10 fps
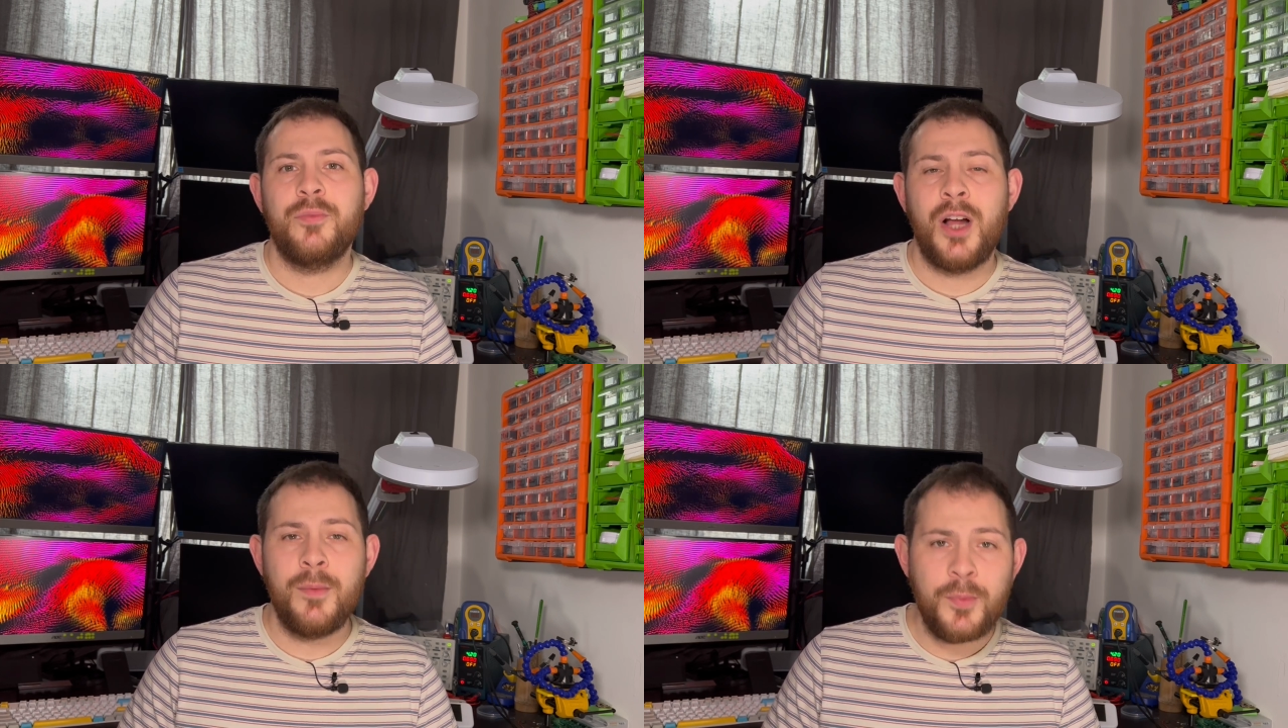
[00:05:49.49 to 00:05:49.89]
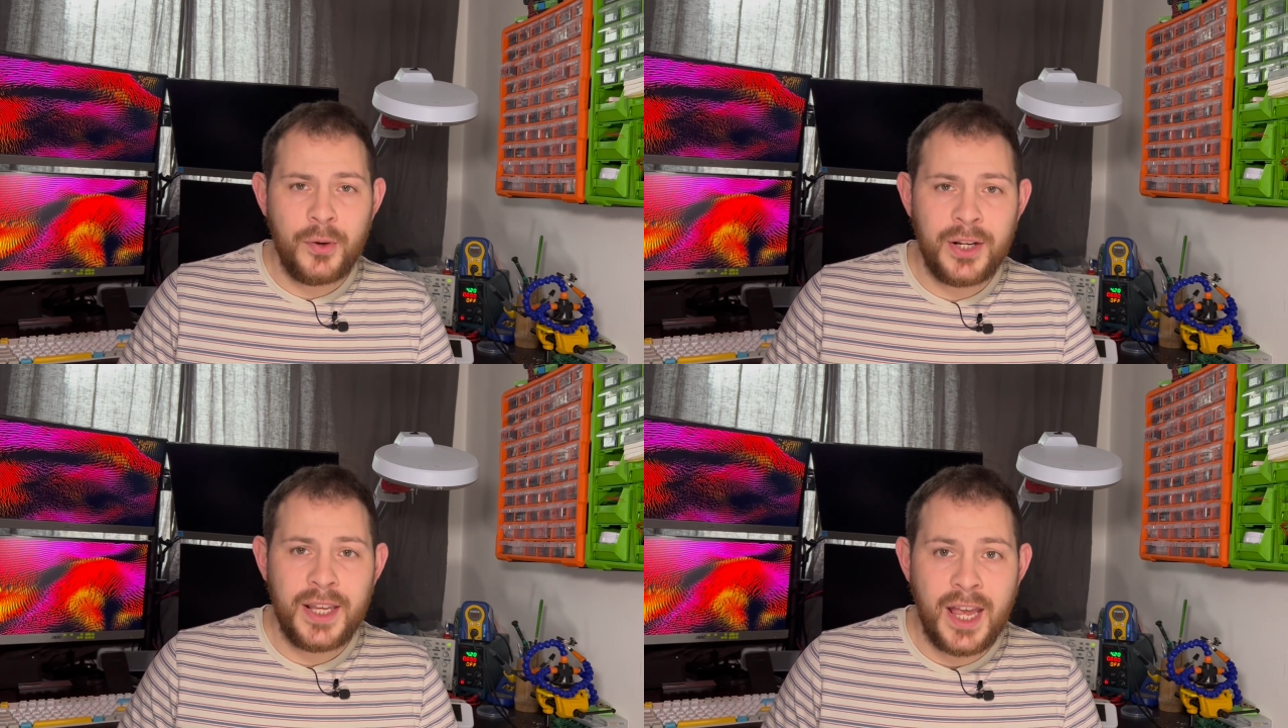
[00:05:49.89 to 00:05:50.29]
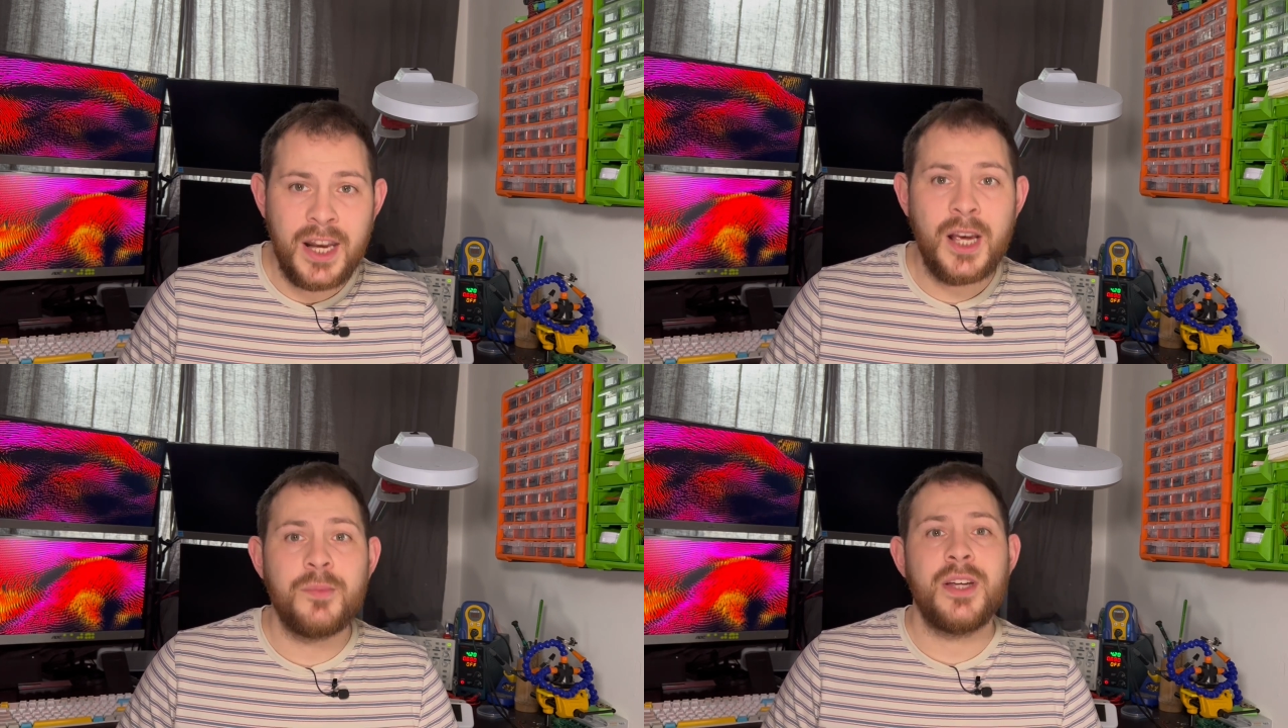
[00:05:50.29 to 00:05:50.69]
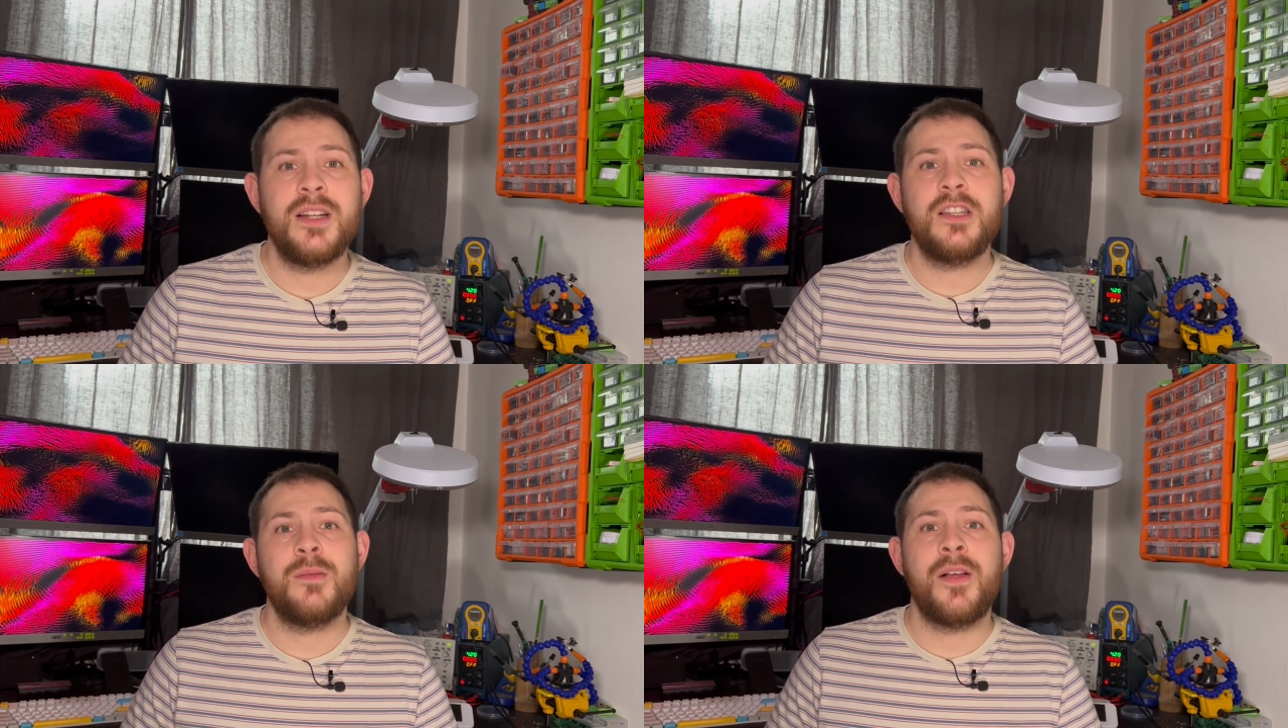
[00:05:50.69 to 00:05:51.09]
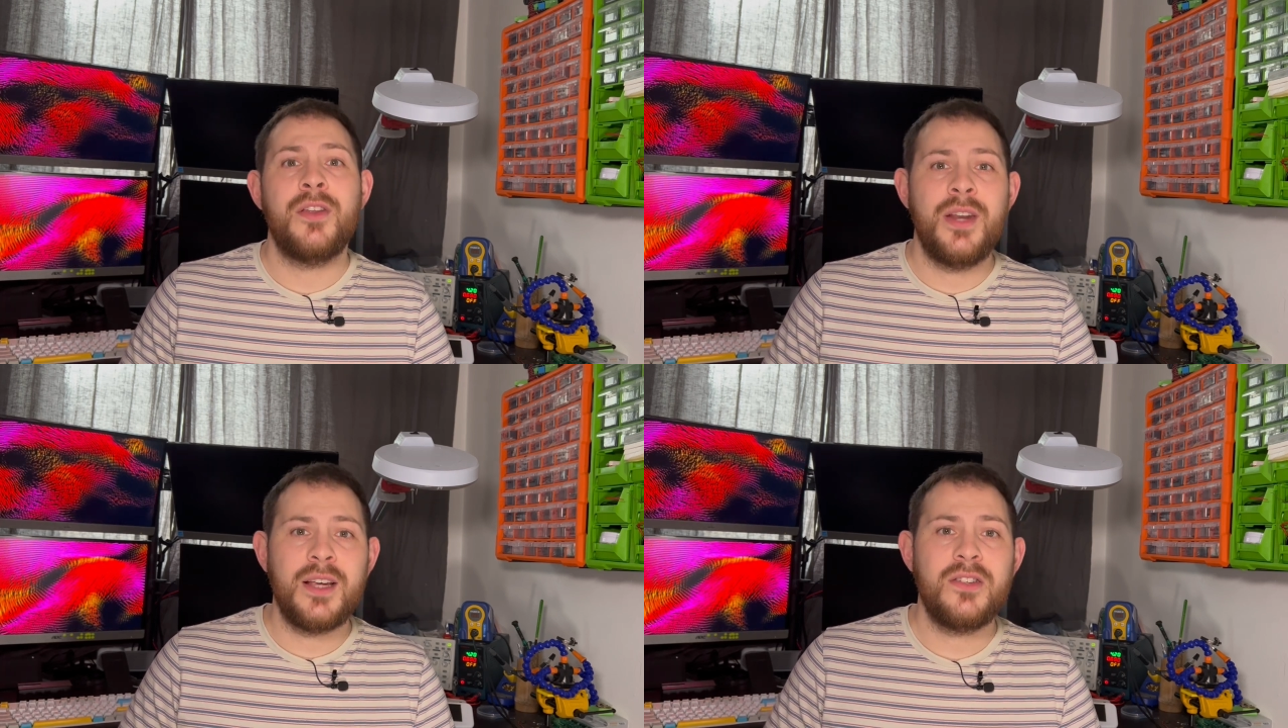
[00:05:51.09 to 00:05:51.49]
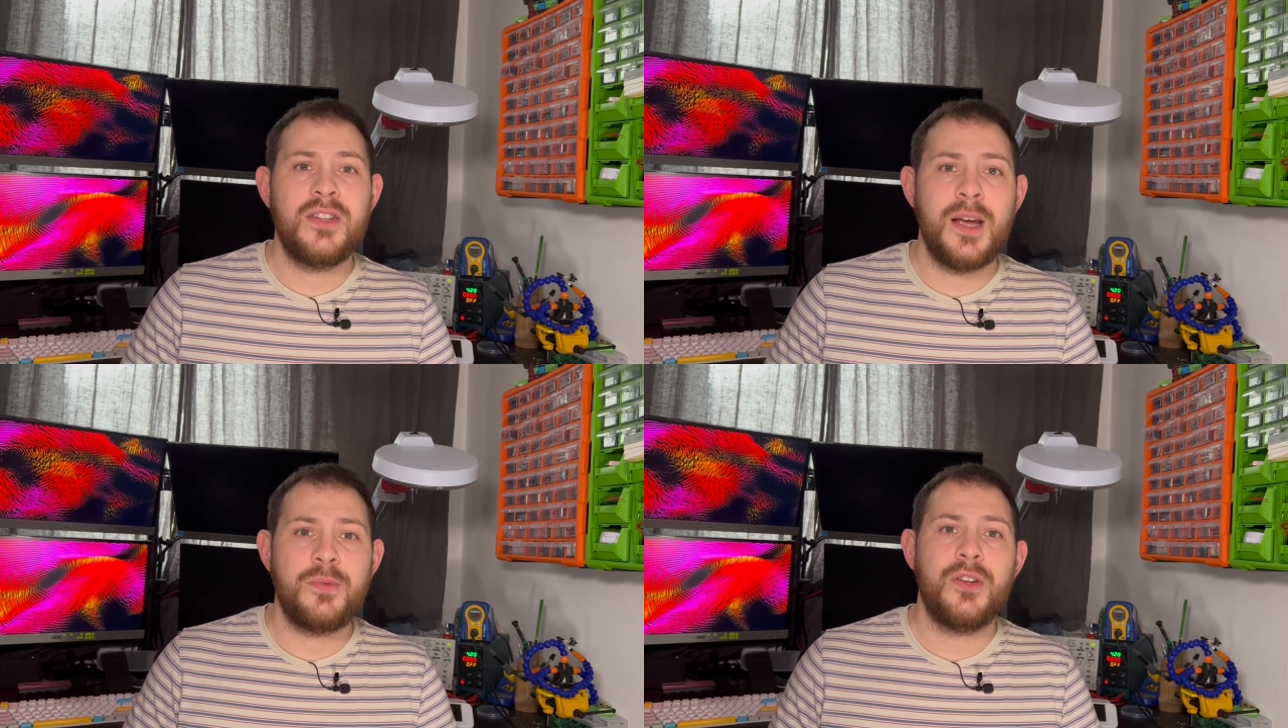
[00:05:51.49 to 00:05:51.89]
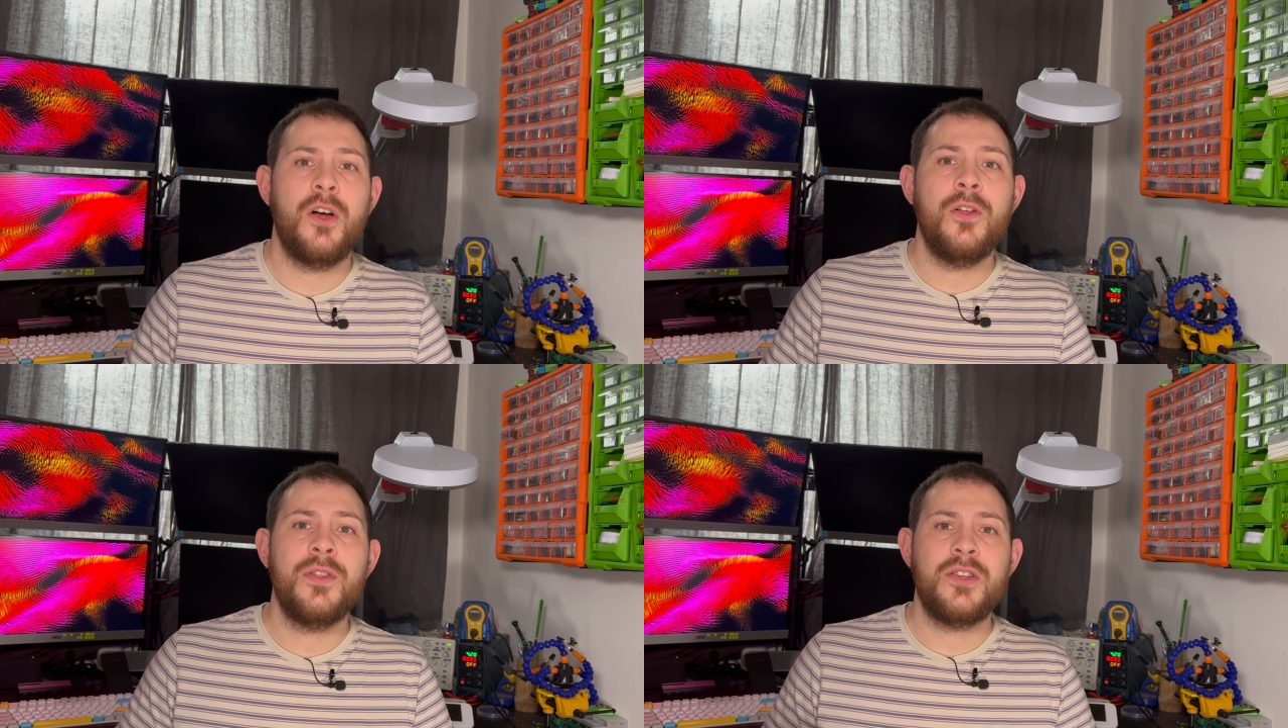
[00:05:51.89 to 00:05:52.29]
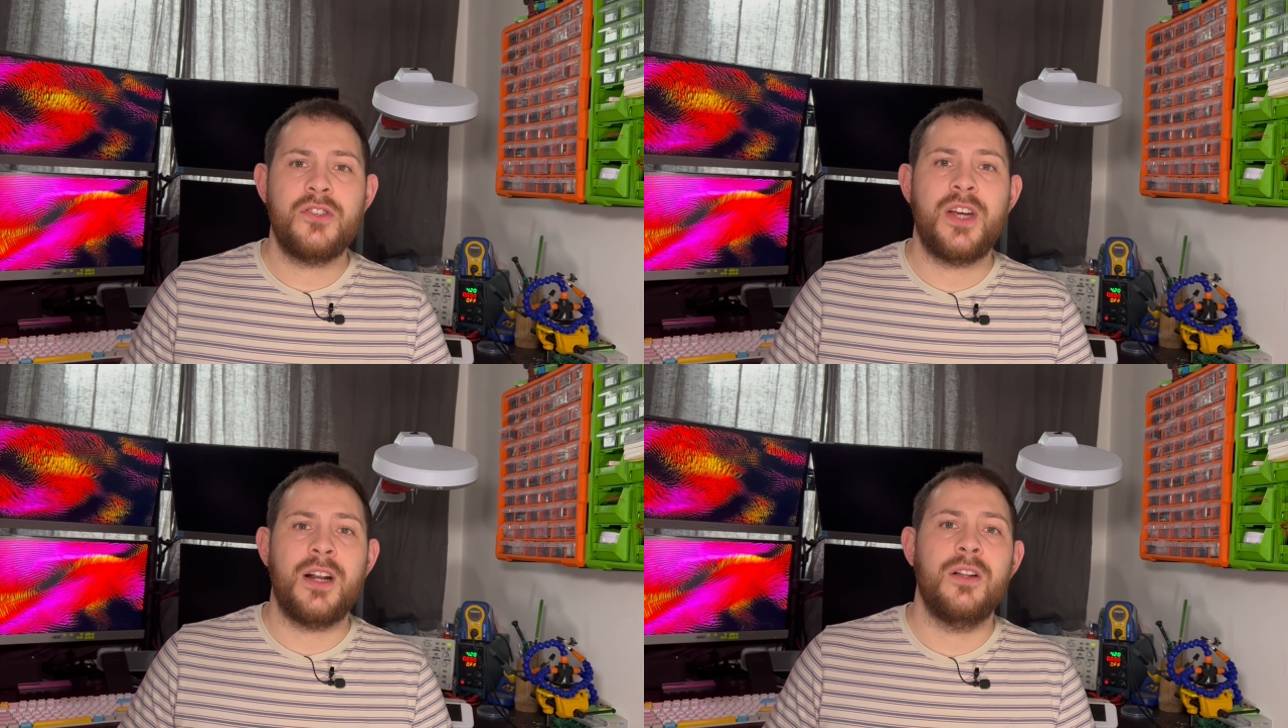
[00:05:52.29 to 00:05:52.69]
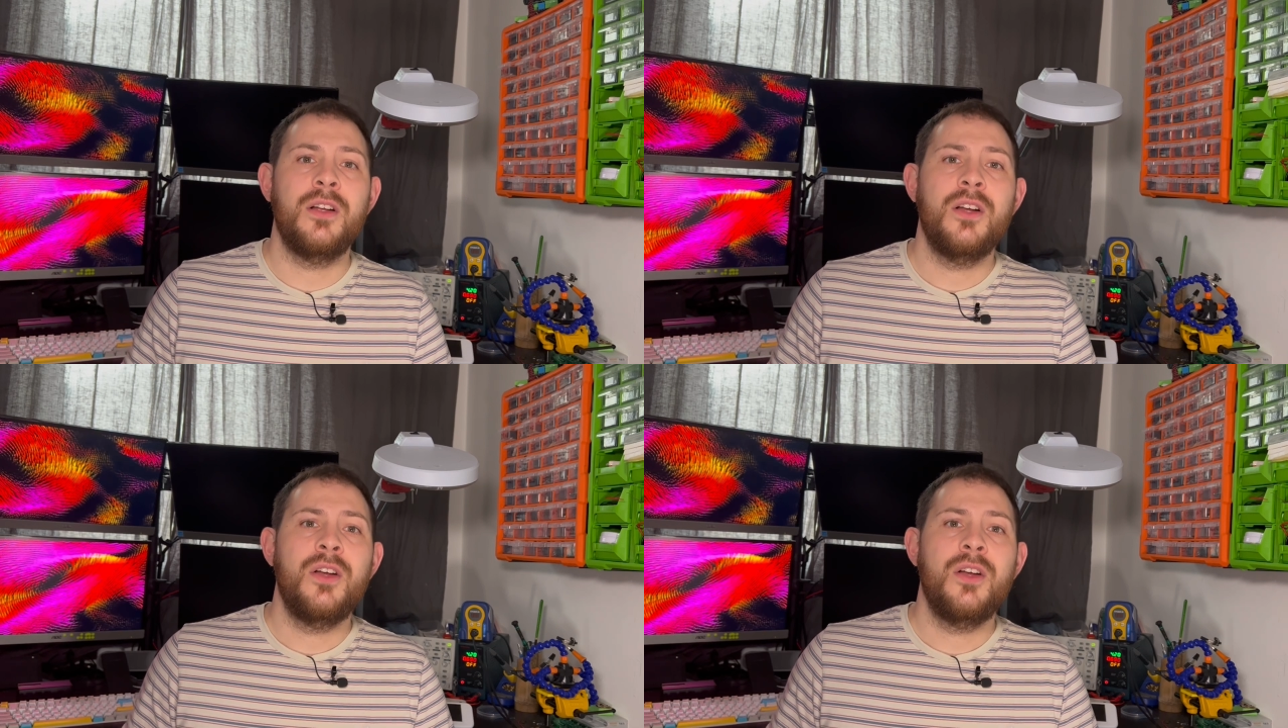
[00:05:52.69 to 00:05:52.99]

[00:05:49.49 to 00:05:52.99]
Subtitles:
I'll be putting any updates about the next steps on this channel